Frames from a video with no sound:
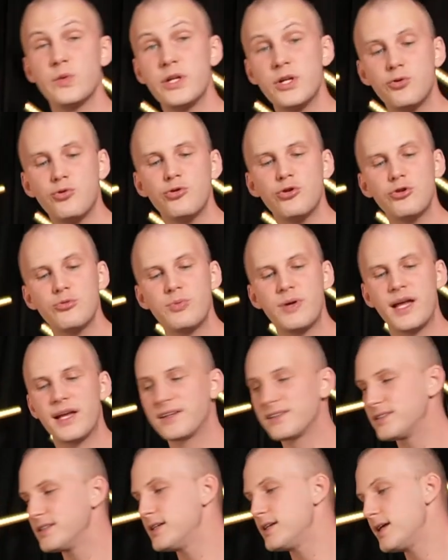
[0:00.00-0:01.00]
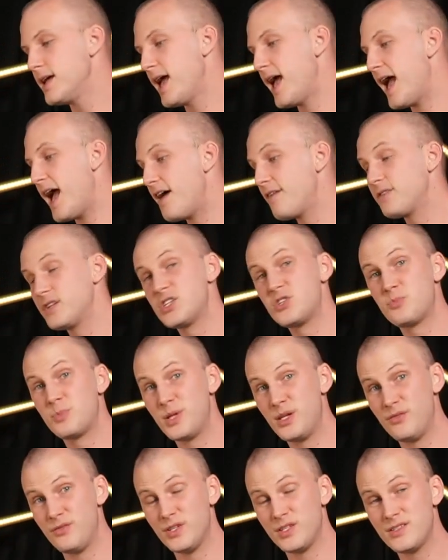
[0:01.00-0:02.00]
quarter PEX, half inch
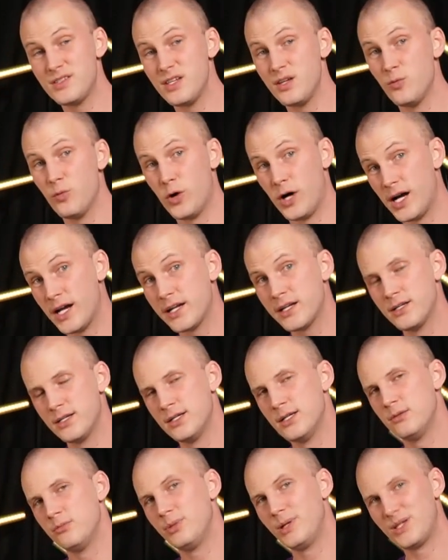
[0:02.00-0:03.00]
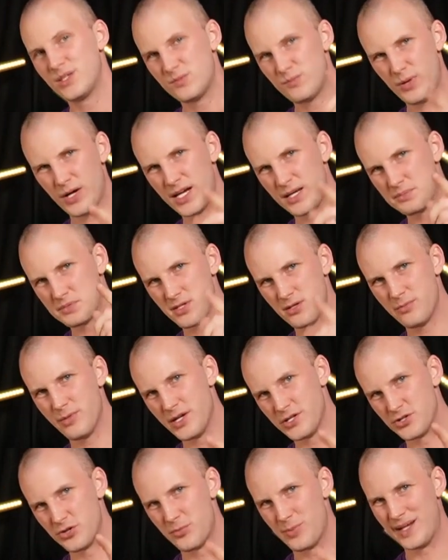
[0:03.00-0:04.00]
PVC. Why? Because pipes are
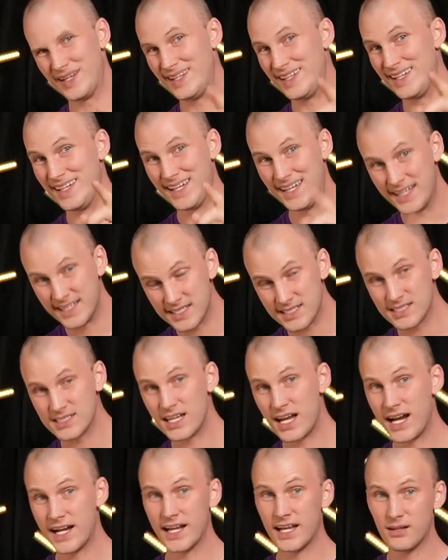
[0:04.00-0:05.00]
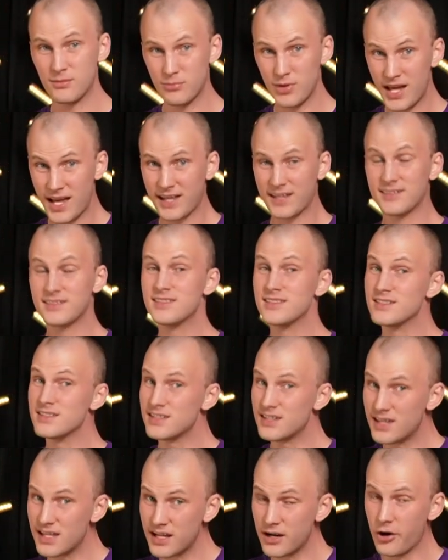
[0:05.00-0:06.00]
measured by the inside and PEX is
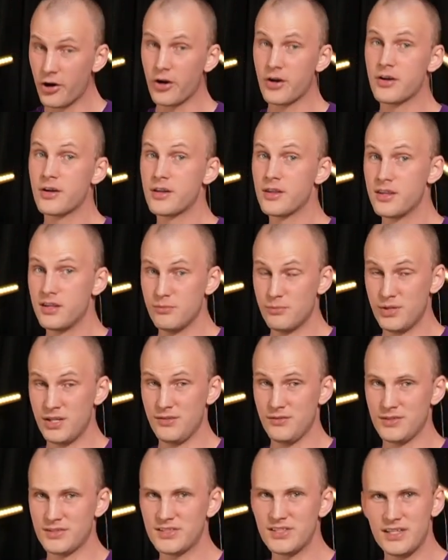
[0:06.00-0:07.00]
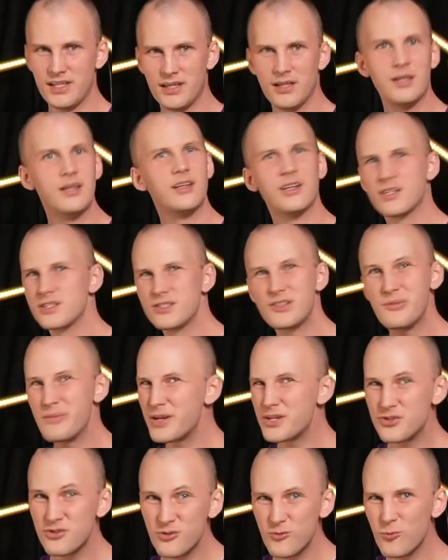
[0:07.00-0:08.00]
thinner than PVC because they're
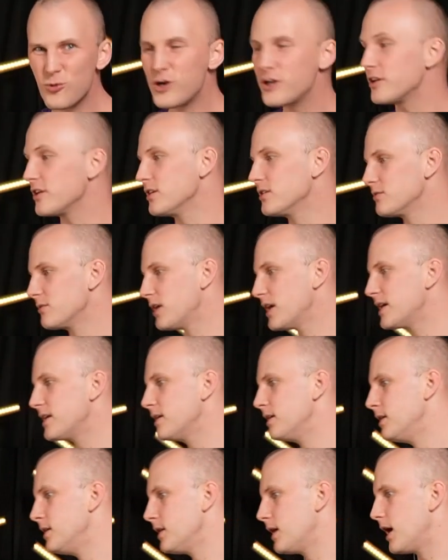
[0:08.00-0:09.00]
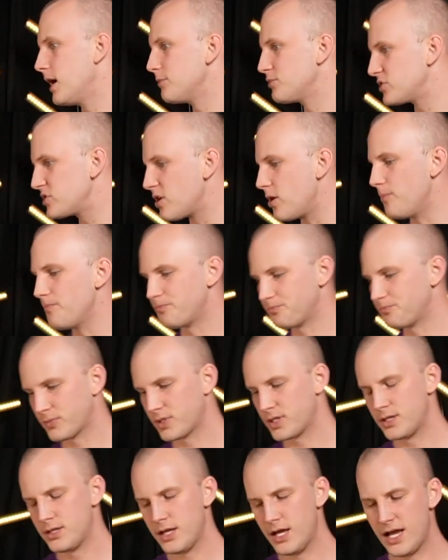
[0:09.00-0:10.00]
measuring water, right? Um, so
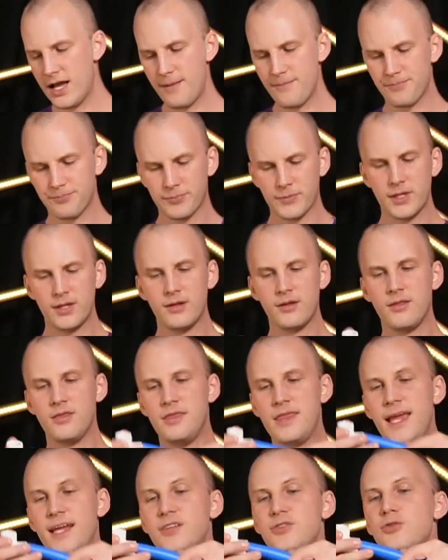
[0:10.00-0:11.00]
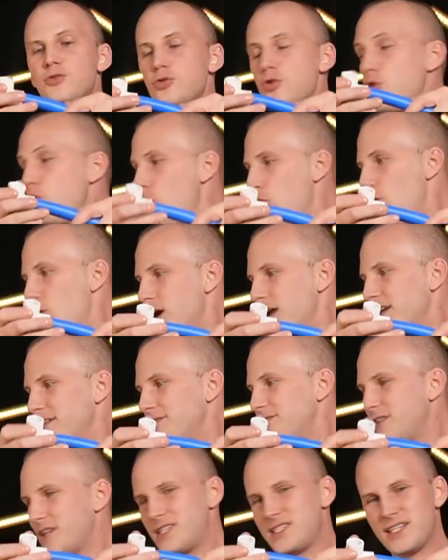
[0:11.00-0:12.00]
um, they don't quite
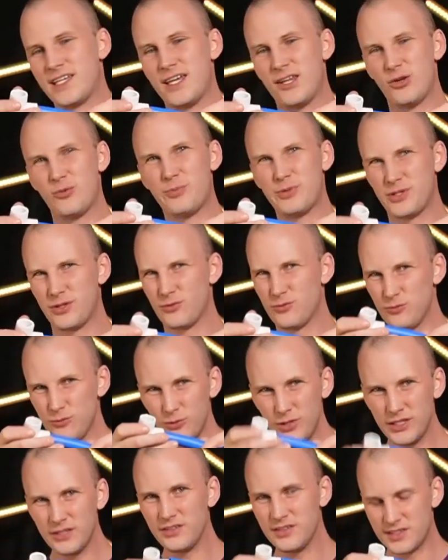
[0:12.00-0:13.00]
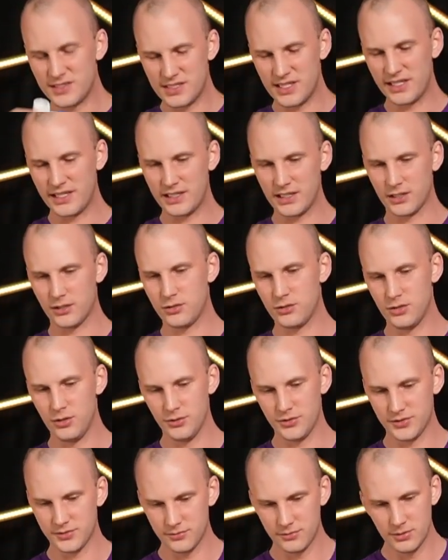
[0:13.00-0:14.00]
fit together, but they're really stinking
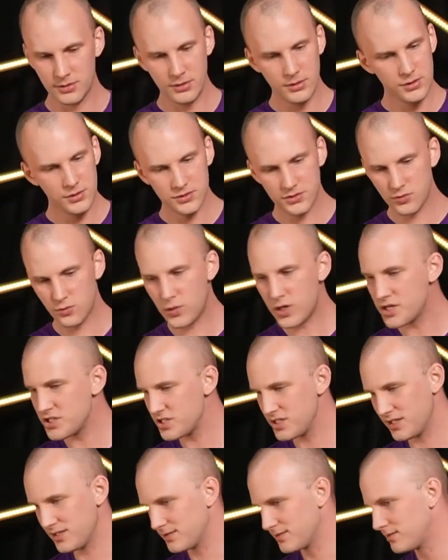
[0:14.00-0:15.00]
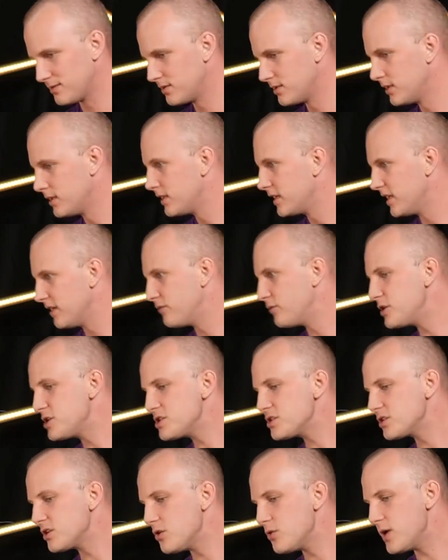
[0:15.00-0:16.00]
close. So watch this. If we
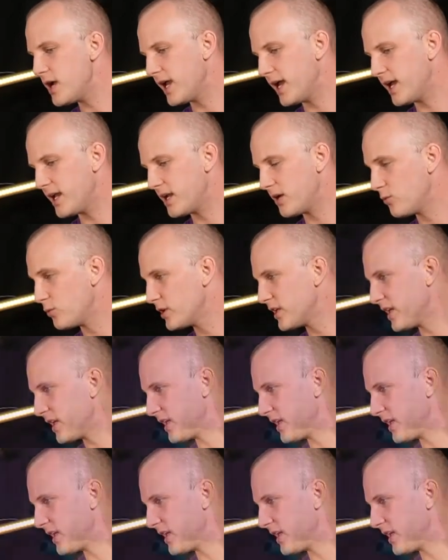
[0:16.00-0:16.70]
just go ahead and we're going to